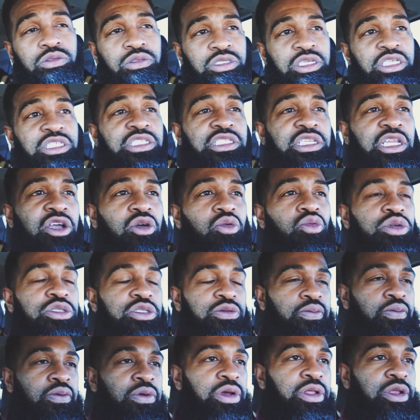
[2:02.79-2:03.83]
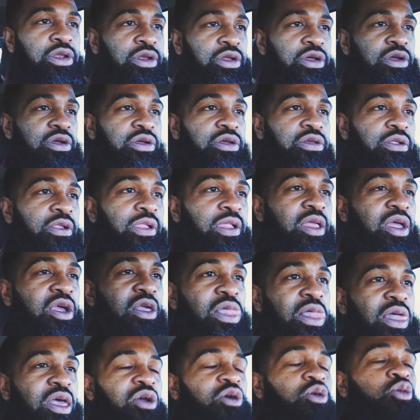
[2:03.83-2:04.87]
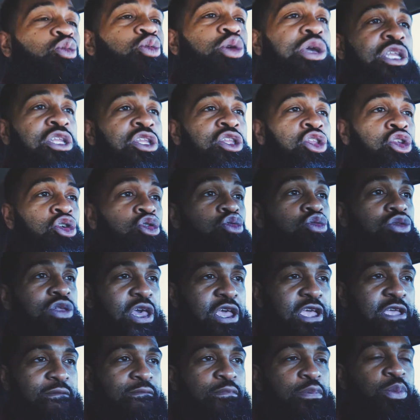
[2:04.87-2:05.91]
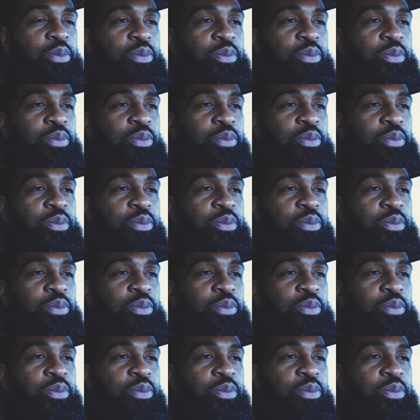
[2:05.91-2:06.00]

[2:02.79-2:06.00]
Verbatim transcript: this nigga was a predator. We knew that.